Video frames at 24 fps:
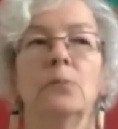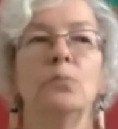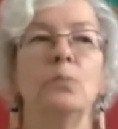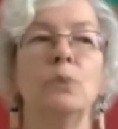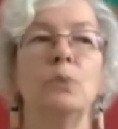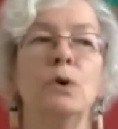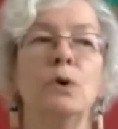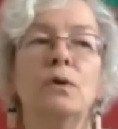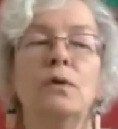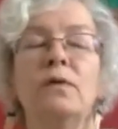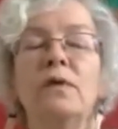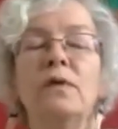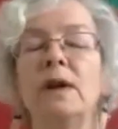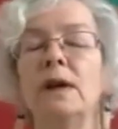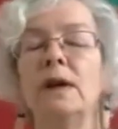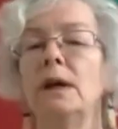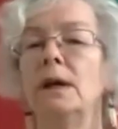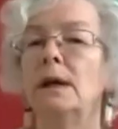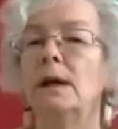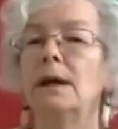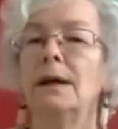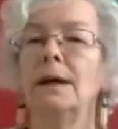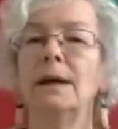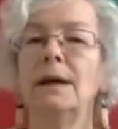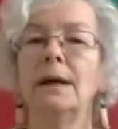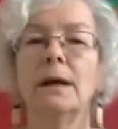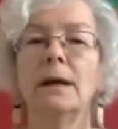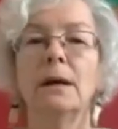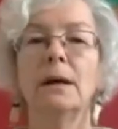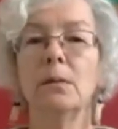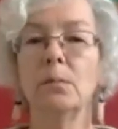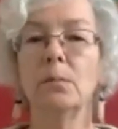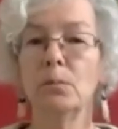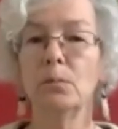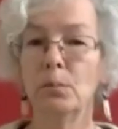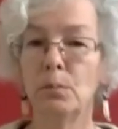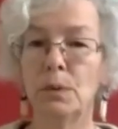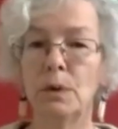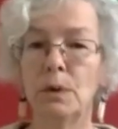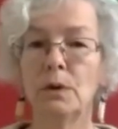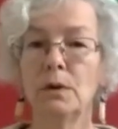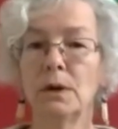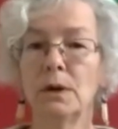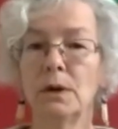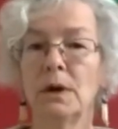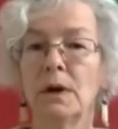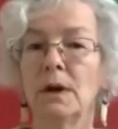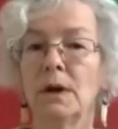moving
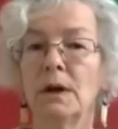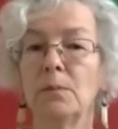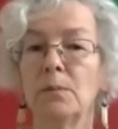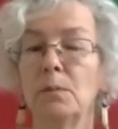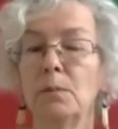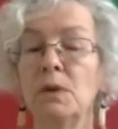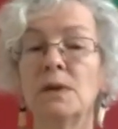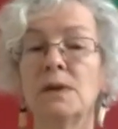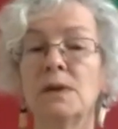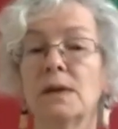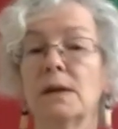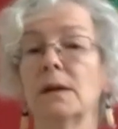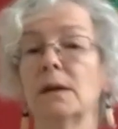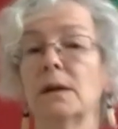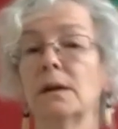music.